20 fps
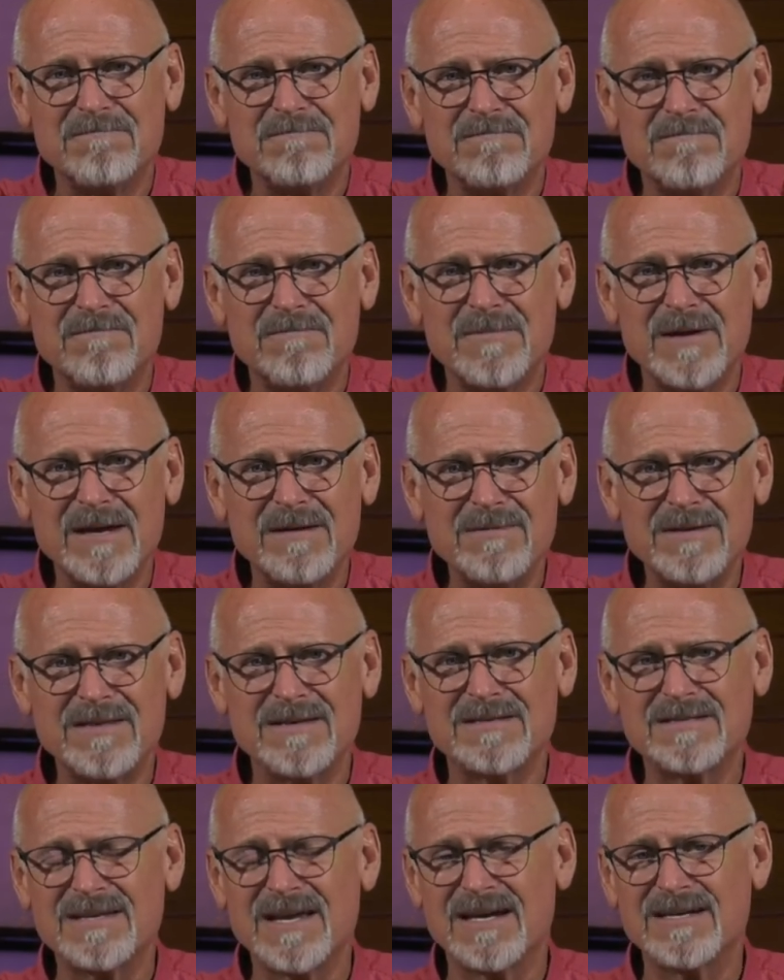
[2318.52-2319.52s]
Maybe
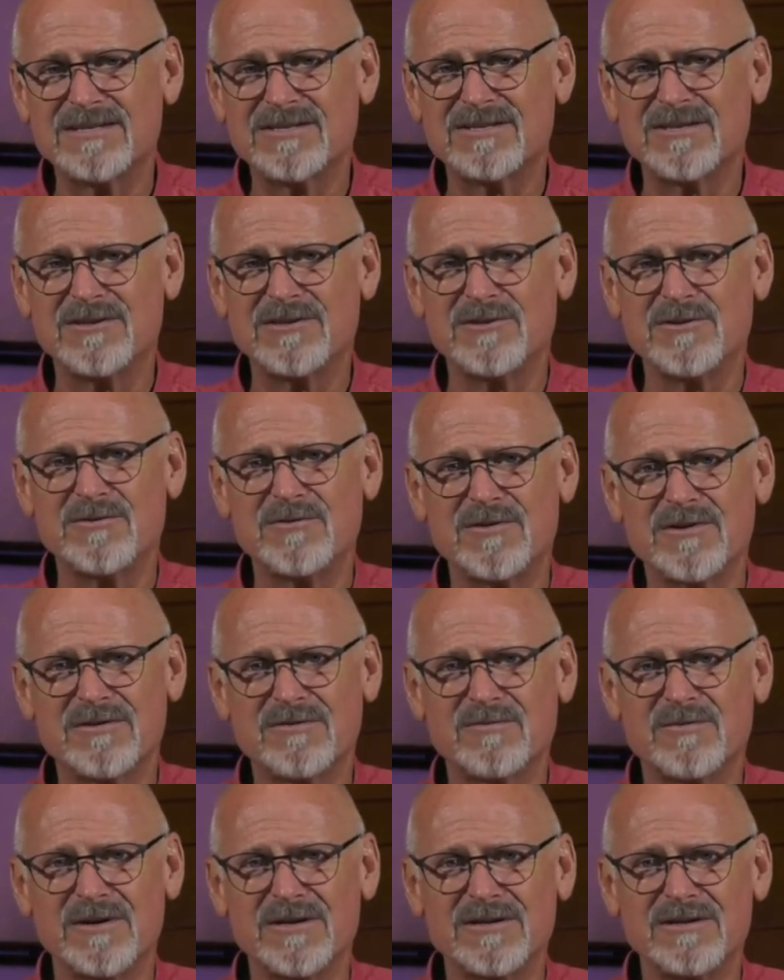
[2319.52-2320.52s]
this has to do
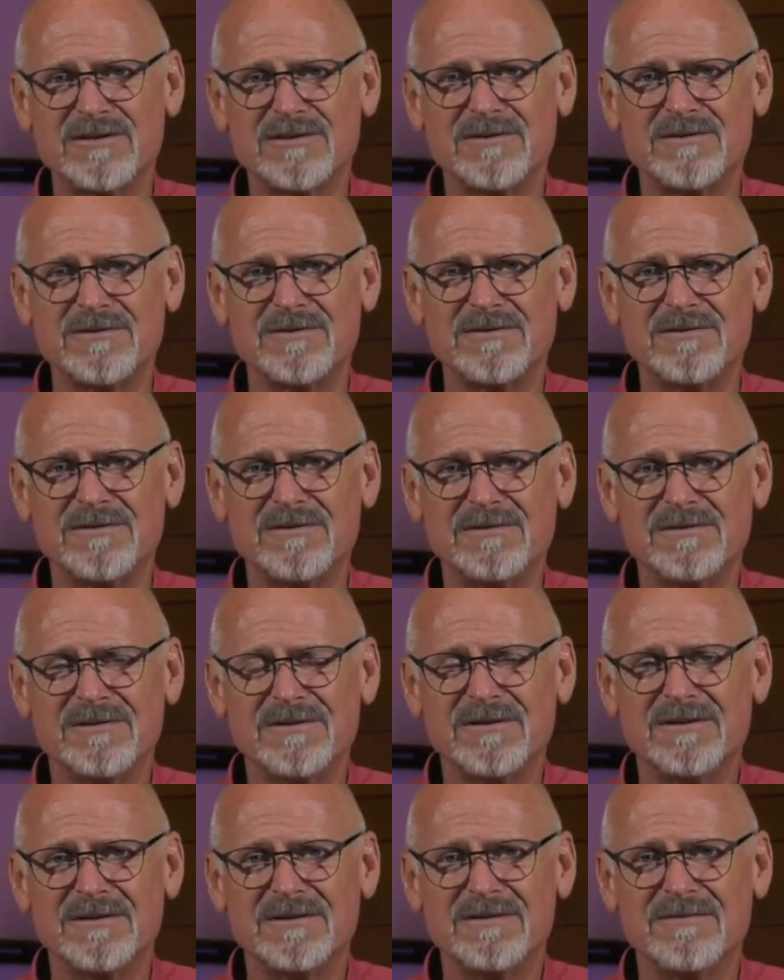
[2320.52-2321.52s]
with what you
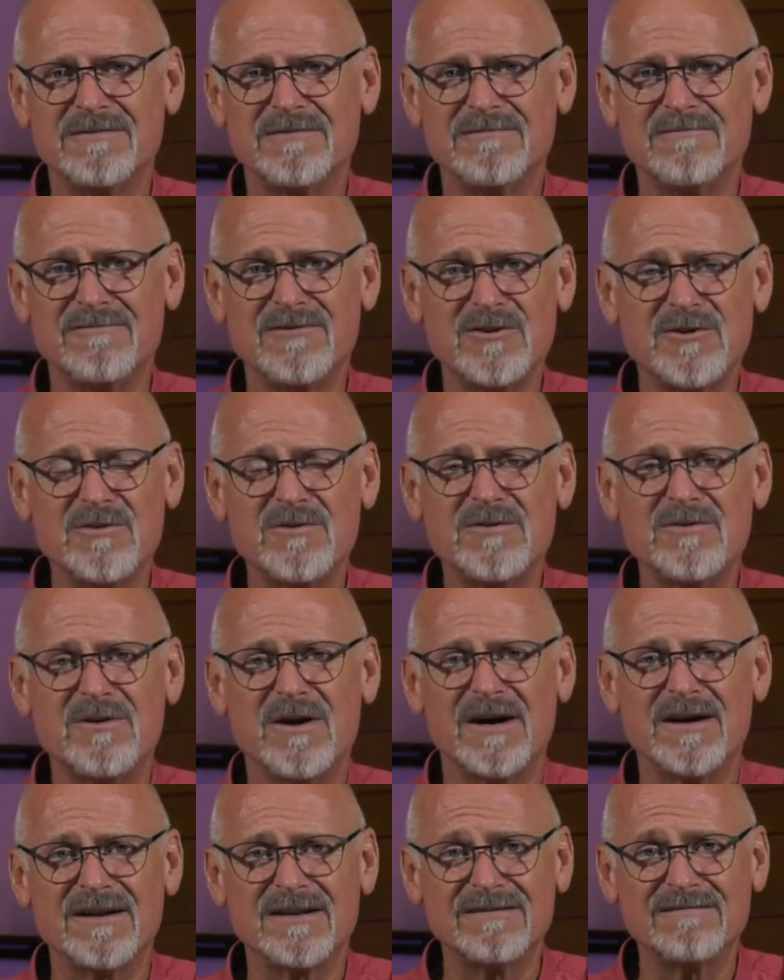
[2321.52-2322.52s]
view
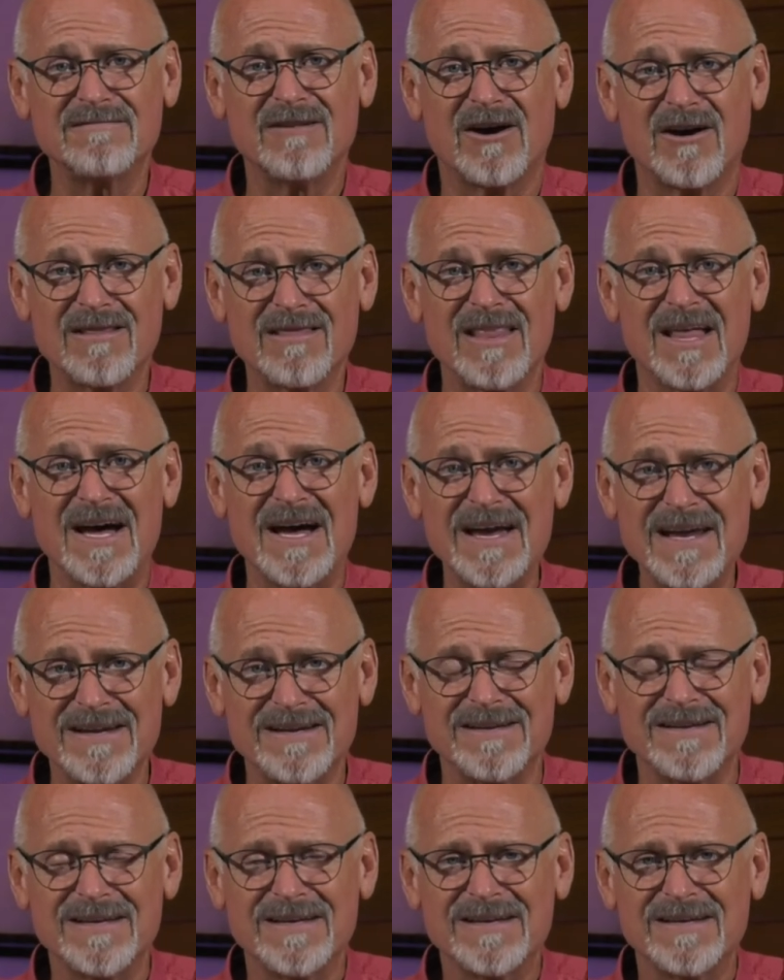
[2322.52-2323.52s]
online.